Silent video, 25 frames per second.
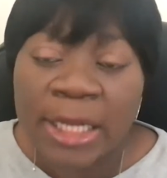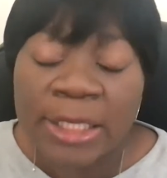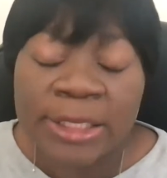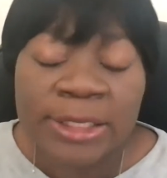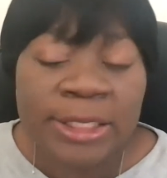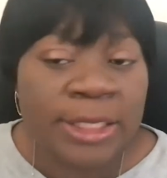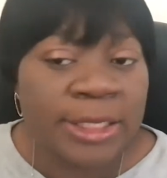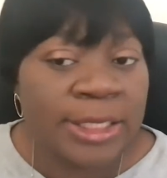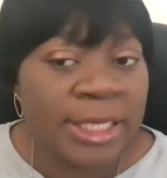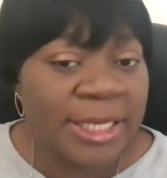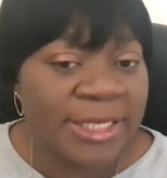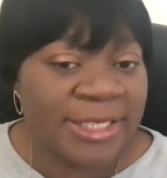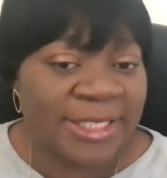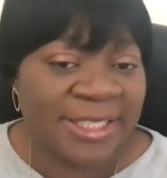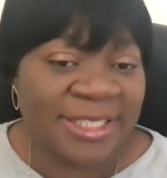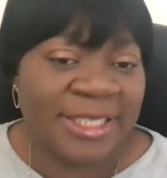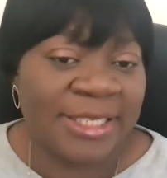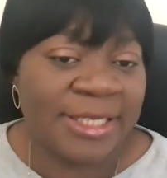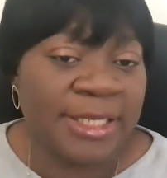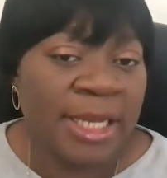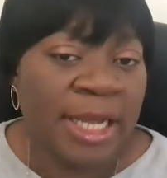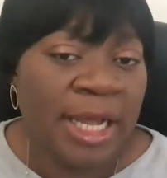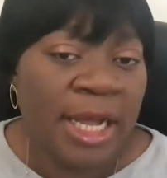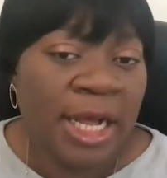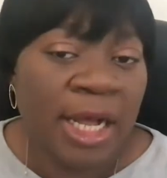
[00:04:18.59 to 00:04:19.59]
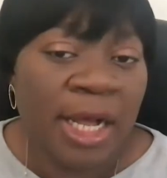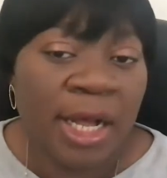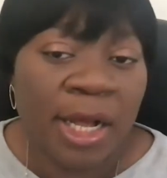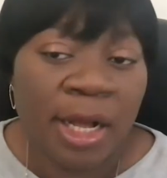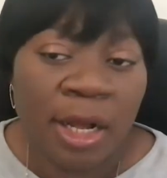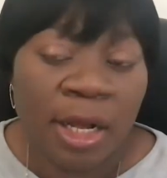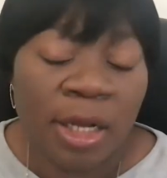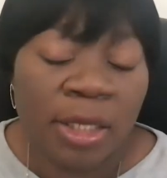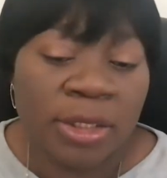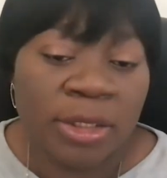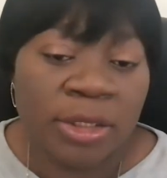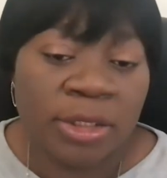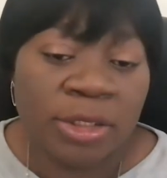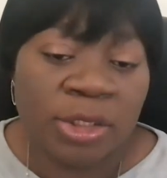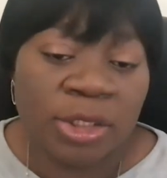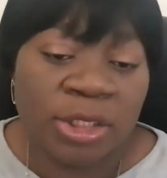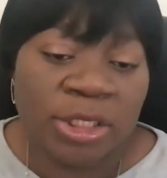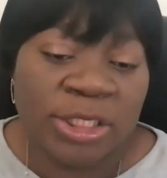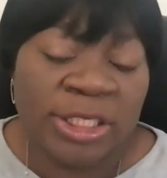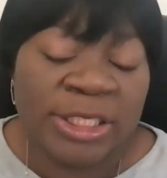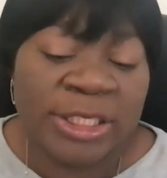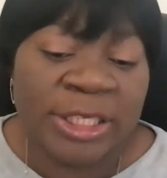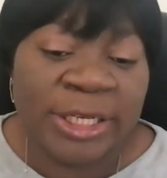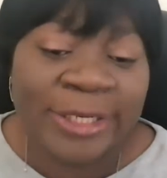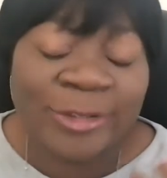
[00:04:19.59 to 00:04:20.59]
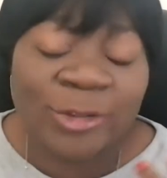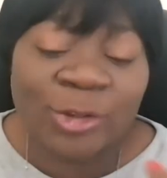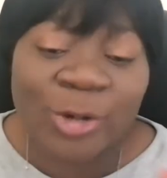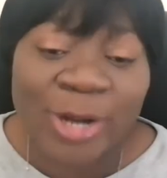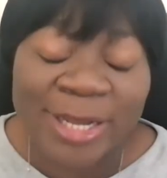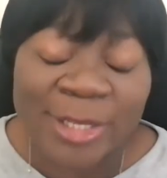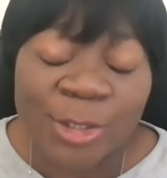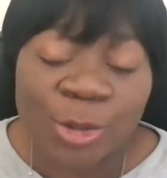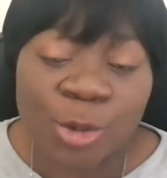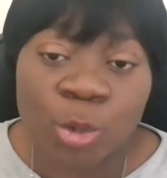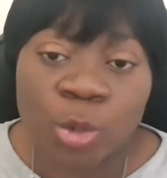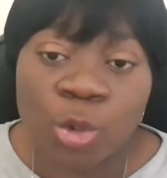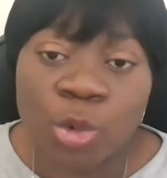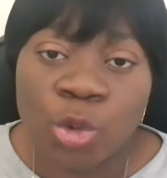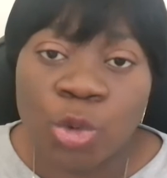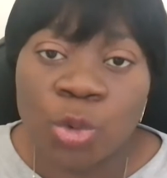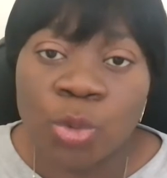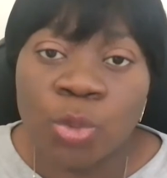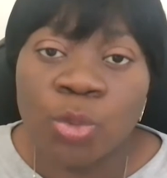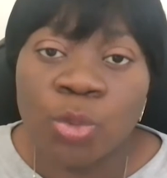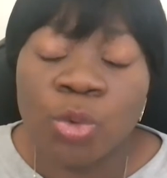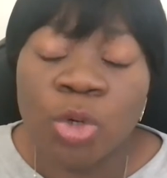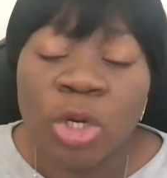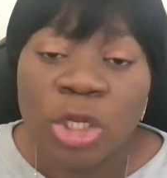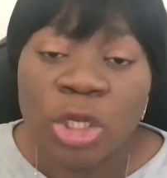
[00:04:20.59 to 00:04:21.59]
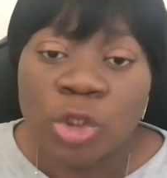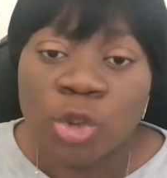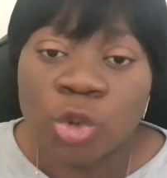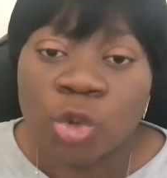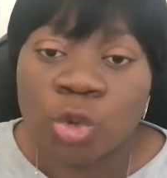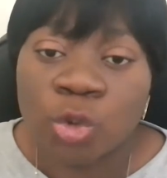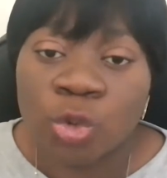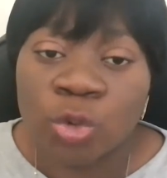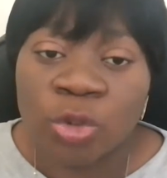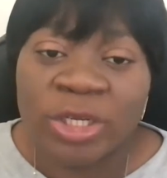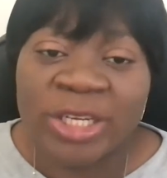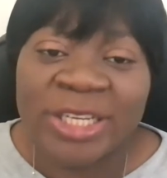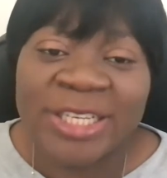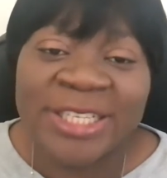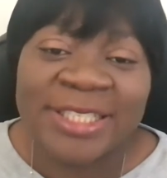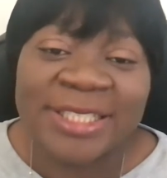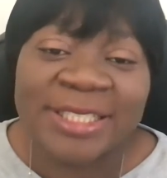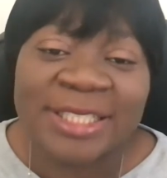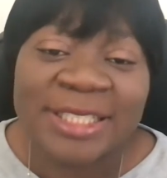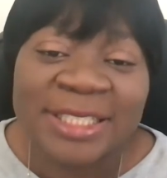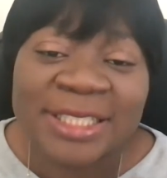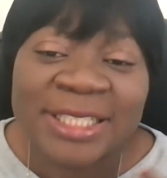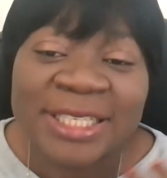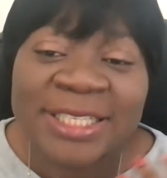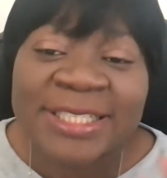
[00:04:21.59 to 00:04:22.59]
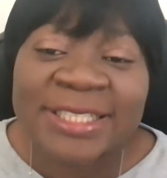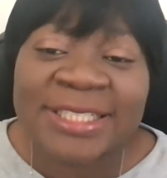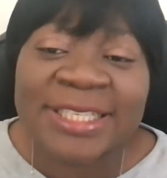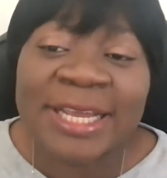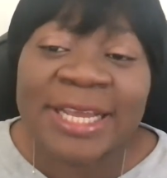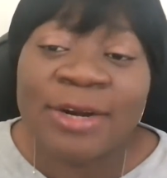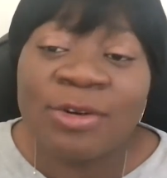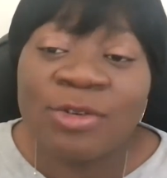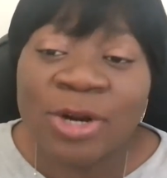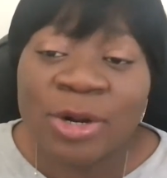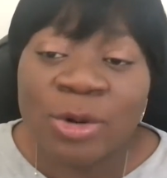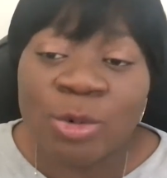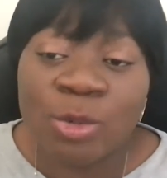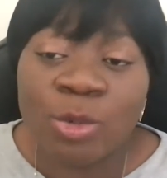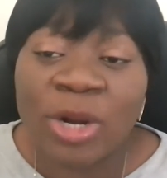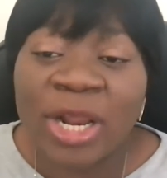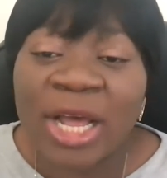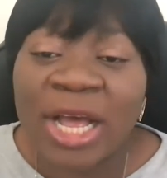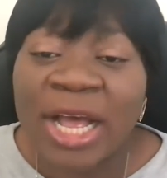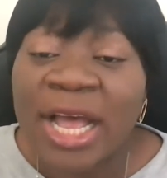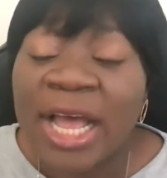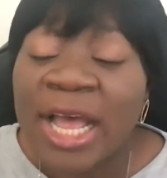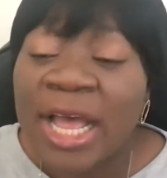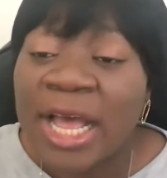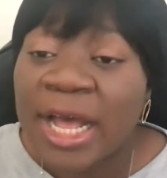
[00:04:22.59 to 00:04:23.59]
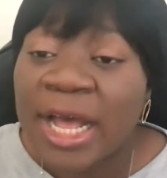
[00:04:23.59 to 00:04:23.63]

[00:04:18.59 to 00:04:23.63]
The next thing they try to do is they send regular